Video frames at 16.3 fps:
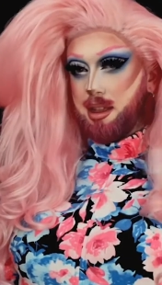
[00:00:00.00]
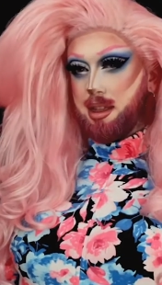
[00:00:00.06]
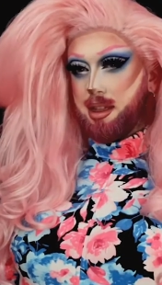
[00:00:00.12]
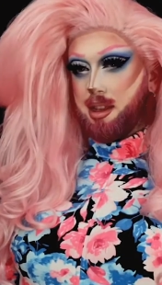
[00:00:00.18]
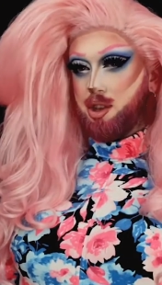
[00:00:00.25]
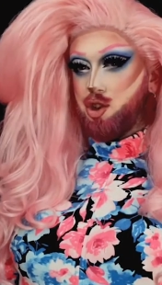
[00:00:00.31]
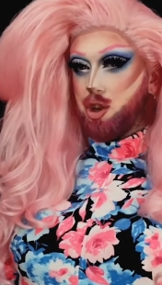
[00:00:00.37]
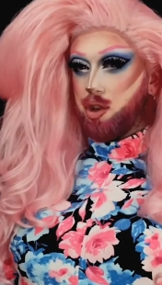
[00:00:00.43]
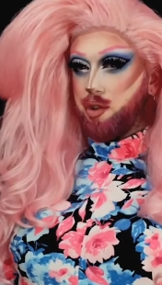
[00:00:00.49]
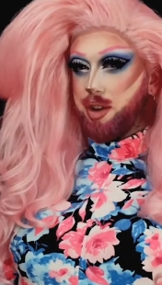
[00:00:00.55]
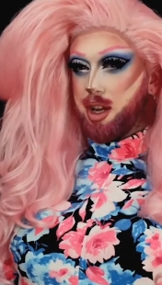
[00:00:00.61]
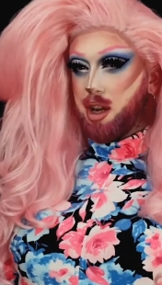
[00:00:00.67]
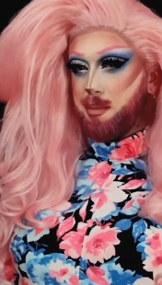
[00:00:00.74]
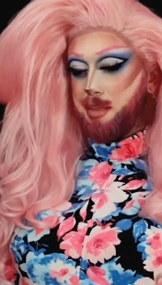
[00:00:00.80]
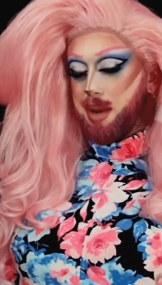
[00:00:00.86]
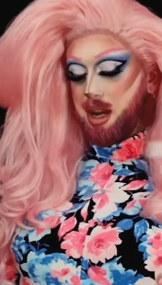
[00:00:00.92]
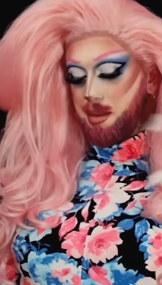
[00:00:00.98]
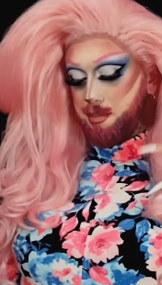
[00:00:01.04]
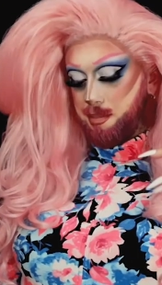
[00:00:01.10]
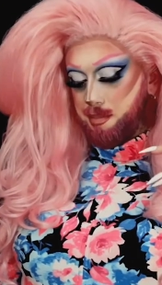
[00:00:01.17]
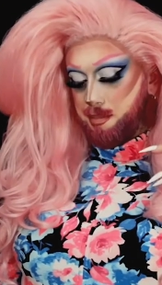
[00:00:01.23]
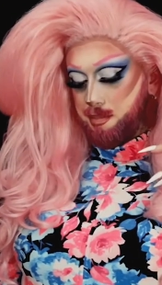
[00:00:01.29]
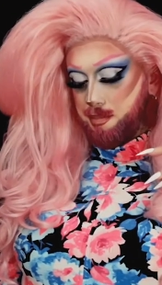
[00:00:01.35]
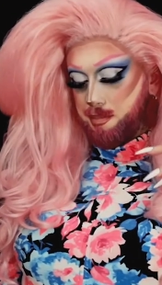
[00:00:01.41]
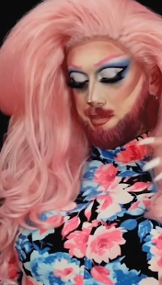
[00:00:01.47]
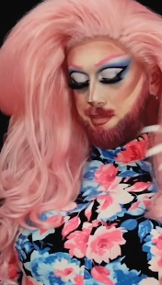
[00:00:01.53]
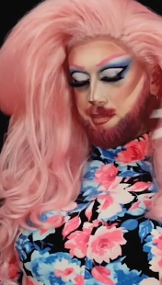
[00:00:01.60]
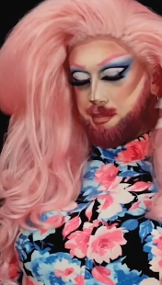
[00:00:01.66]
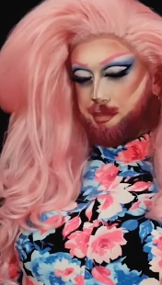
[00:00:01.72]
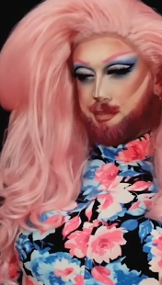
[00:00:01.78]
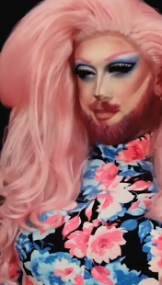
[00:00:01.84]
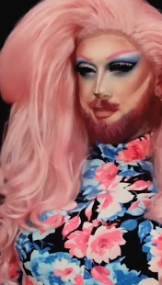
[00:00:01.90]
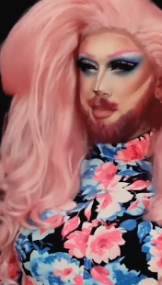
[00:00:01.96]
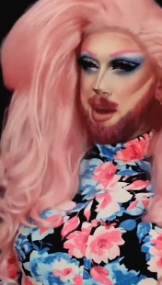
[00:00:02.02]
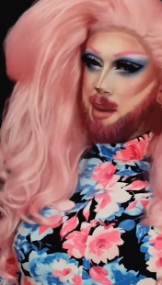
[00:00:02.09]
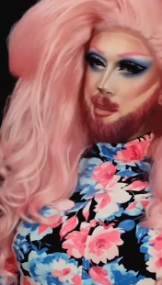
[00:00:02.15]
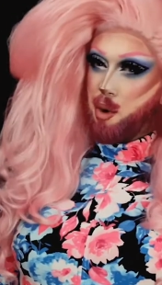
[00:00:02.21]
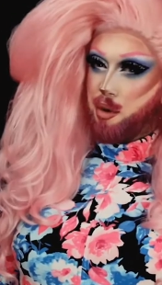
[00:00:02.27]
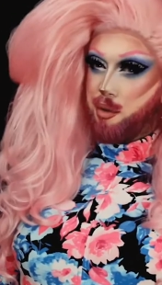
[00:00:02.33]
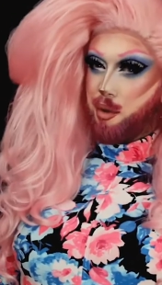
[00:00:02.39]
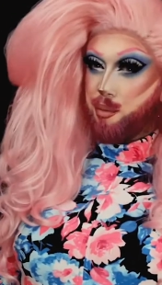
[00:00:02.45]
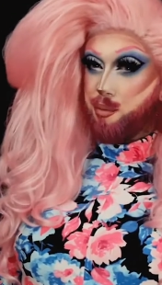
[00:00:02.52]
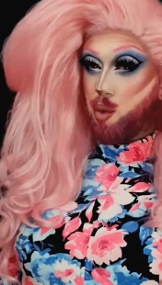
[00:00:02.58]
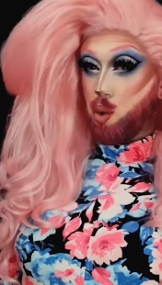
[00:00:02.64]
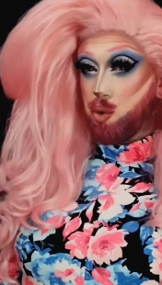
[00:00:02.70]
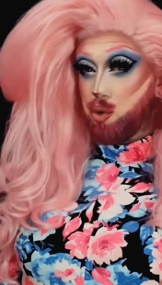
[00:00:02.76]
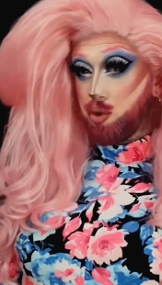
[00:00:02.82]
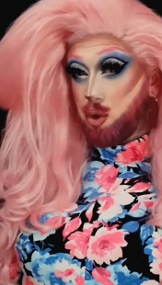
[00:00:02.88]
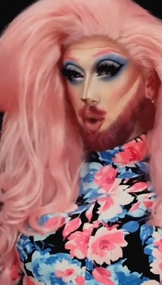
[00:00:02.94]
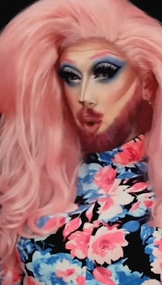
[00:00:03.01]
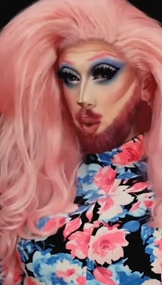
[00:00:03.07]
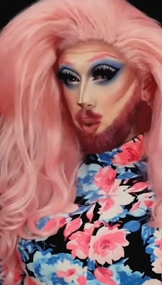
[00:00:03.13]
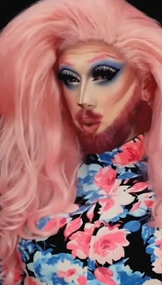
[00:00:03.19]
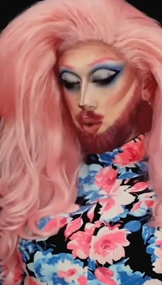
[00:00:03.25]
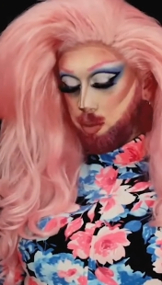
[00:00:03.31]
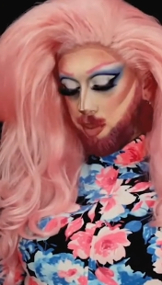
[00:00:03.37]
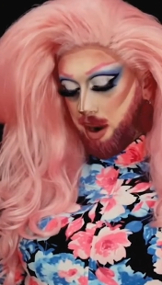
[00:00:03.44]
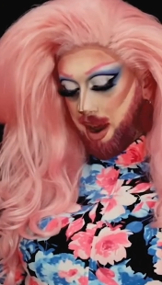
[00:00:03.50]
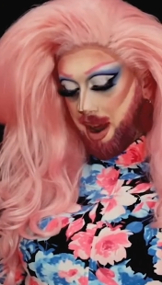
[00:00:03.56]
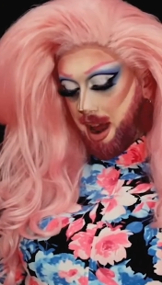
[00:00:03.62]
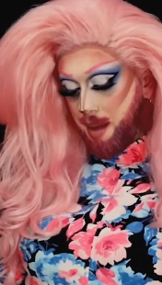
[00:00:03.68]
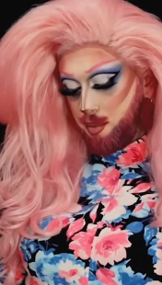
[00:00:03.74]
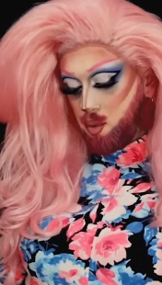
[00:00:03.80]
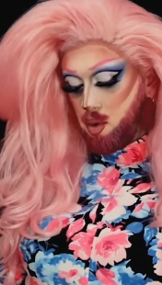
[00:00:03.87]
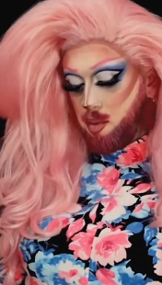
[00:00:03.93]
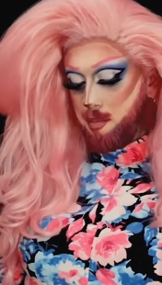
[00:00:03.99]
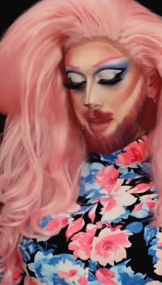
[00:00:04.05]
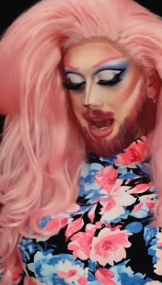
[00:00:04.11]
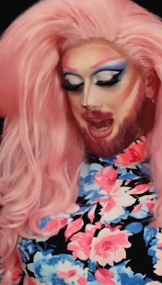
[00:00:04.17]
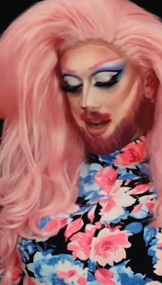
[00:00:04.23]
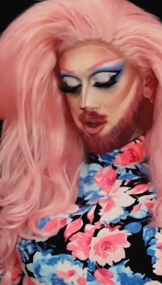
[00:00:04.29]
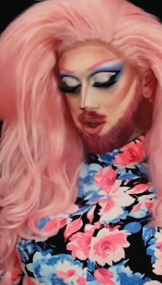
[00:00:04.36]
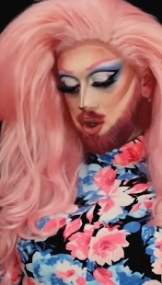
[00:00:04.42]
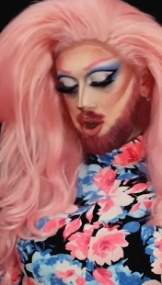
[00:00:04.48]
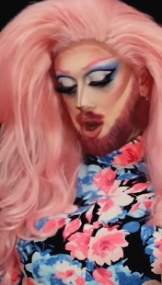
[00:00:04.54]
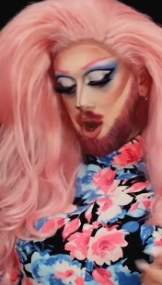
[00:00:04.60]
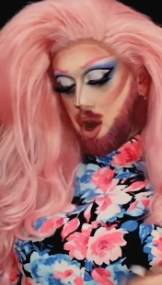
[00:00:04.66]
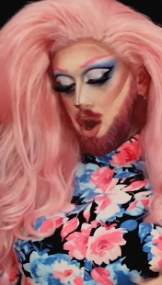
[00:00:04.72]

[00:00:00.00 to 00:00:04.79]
the jewellery could mean a bit more rose gold perhaps would matched,